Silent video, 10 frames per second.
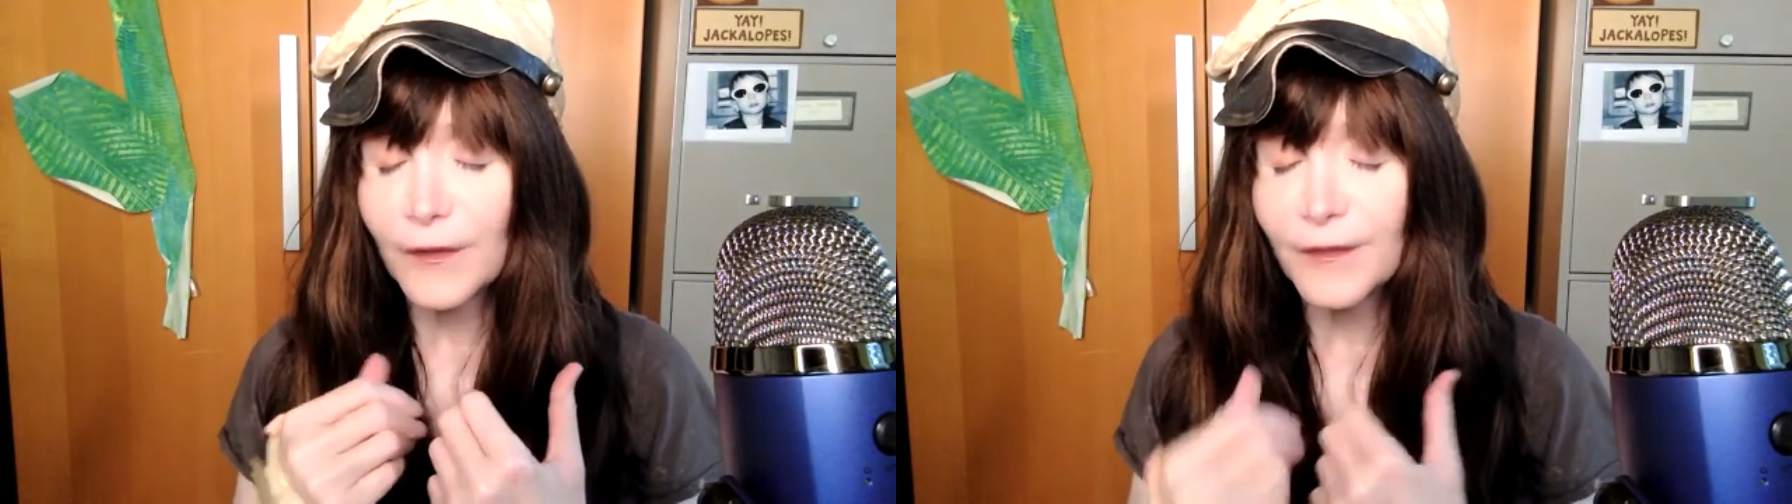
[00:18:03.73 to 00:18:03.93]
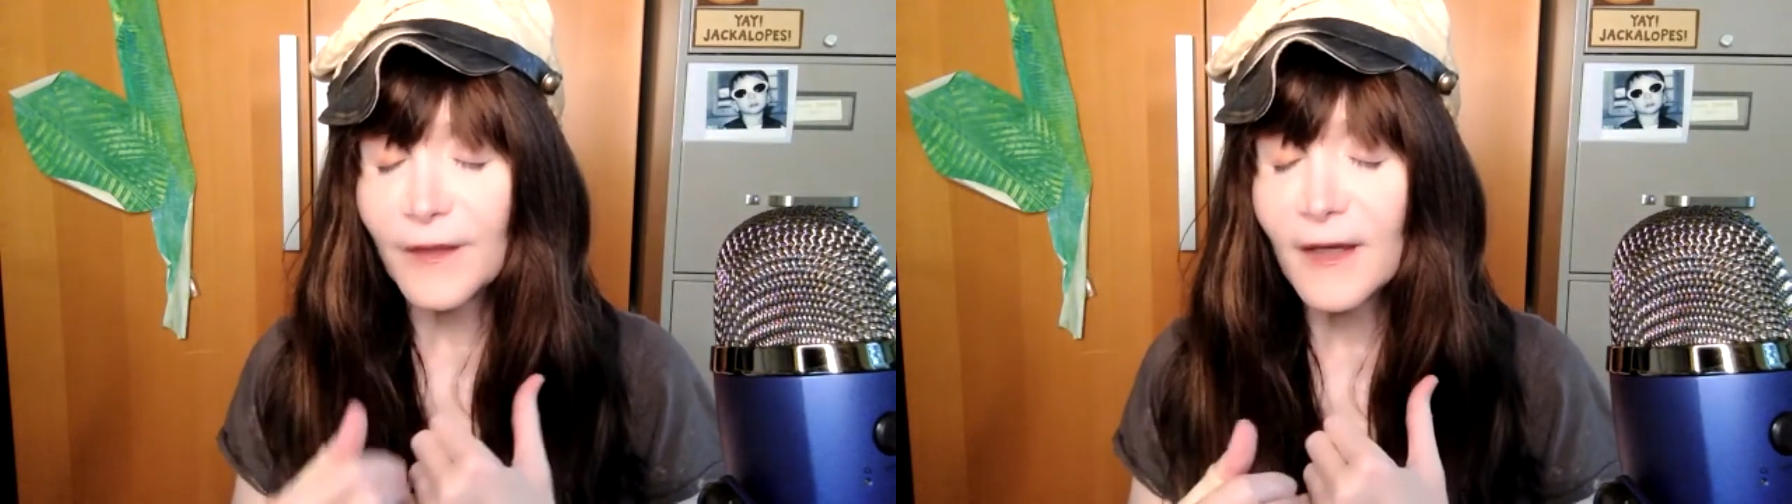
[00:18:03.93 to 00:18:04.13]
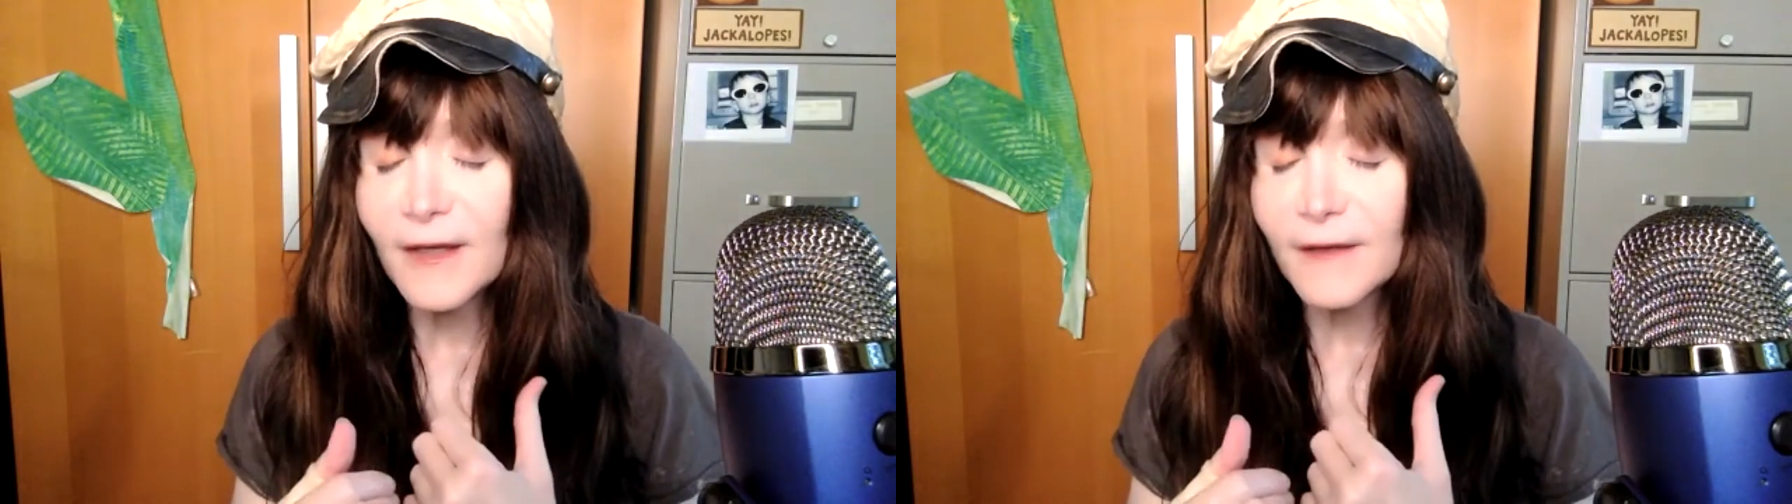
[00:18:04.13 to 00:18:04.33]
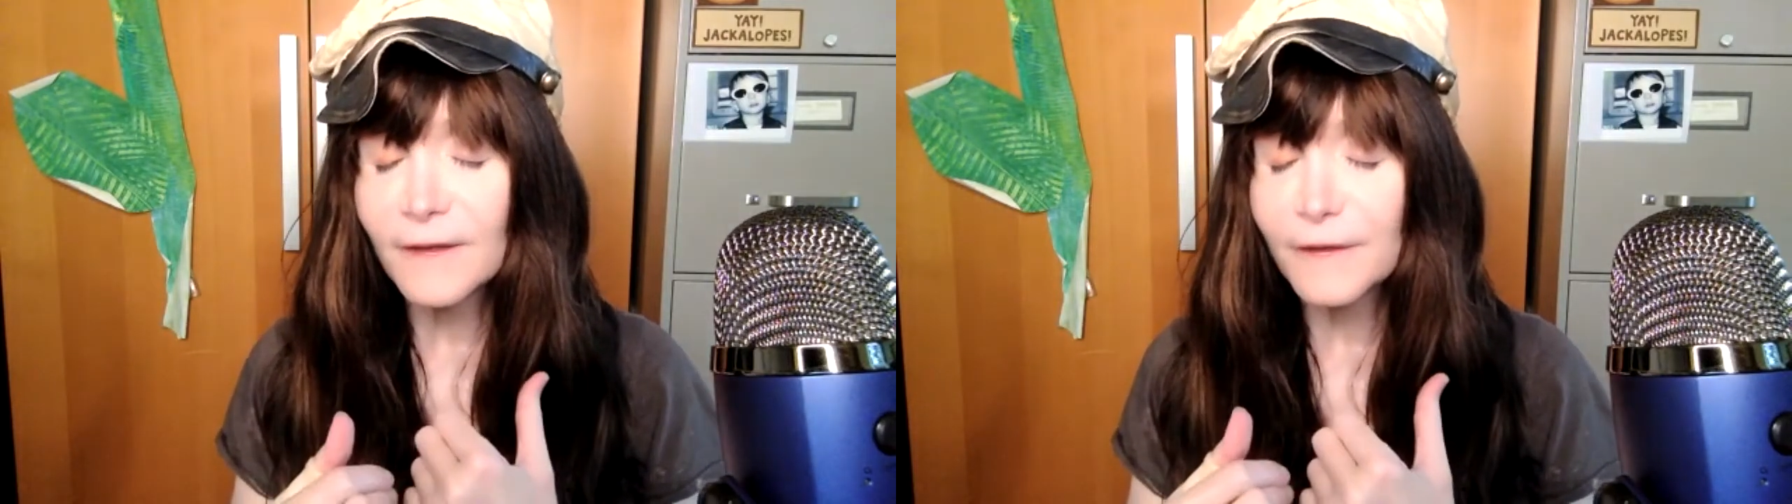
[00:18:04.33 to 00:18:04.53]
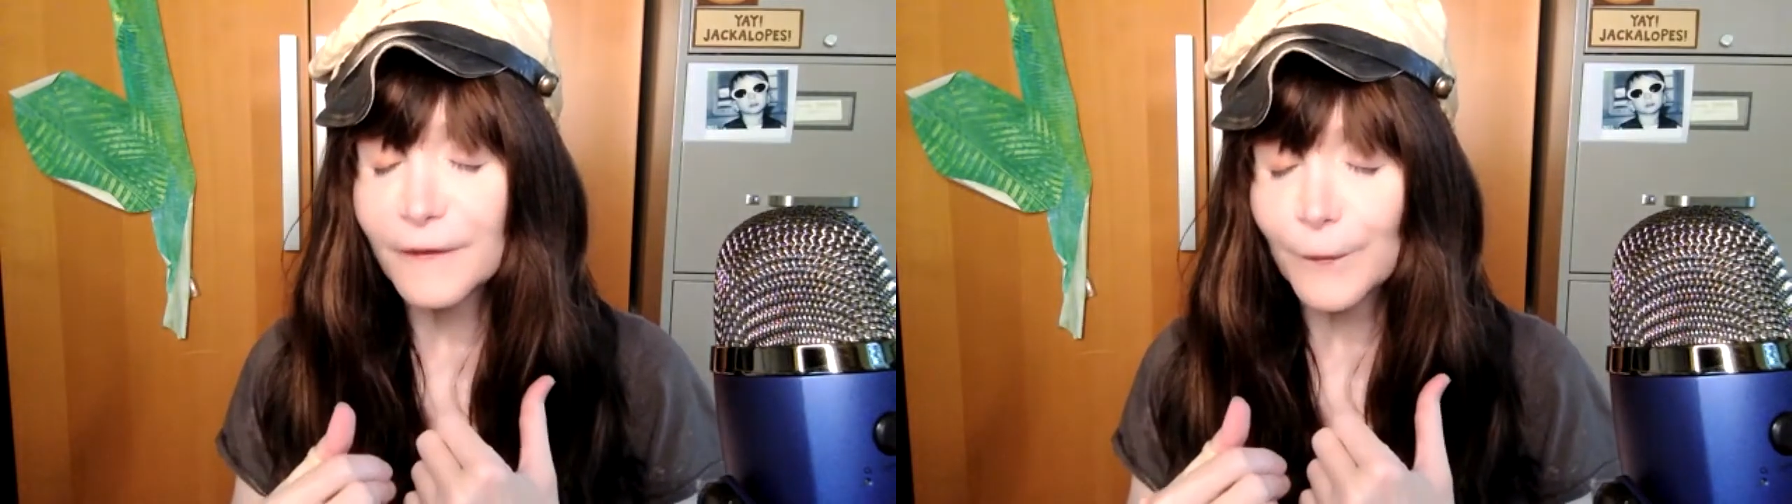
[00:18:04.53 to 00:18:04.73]

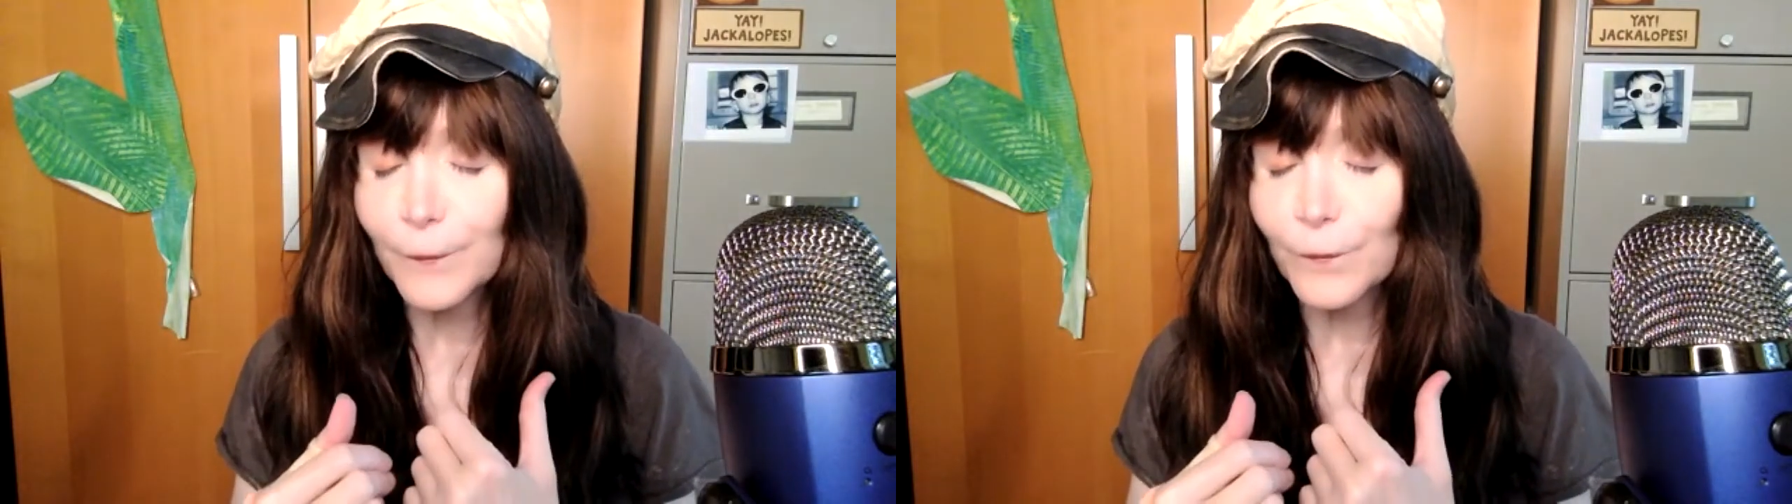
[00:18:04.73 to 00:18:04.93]
this,